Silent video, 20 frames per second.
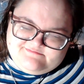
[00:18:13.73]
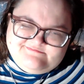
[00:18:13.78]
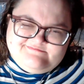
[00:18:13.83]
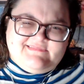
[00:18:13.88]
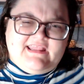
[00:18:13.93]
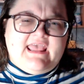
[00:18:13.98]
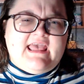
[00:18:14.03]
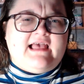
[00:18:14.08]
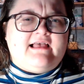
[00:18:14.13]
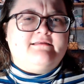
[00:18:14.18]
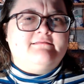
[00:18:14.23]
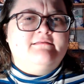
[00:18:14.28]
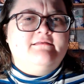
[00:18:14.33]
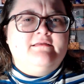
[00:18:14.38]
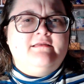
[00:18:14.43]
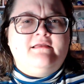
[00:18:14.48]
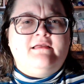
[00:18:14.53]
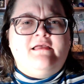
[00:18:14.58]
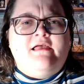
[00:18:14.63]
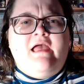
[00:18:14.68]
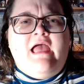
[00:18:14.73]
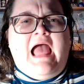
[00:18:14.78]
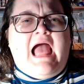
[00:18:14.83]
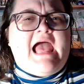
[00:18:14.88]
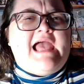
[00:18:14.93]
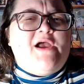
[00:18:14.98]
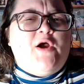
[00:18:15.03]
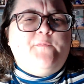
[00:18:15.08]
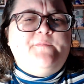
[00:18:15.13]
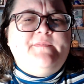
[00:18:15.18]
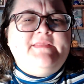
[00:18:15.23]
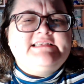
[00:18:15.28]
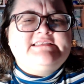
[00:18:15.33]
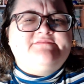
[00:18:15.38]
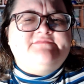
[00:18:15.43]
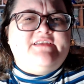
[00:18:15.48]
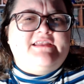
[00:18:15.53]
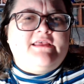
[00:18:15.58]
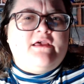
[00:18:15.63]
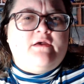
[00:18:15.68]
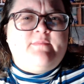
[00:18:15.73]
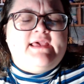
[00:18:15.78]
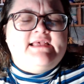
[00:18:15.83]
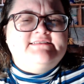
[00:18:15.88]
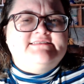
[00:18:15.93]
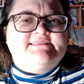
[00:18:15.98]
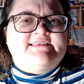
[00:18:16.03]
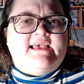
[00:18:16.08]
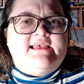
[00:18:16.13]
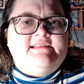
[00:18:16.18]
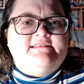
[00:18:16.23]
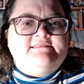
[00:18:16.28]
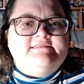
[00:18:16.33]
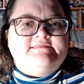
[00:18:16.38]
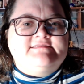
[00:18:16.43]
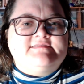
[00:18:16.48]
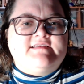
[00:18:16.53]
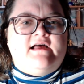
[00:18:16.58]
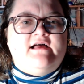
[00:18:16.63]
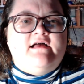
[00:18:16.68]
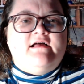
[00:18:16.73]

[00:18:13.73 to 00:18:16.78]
Yeah. I hope this video made sense.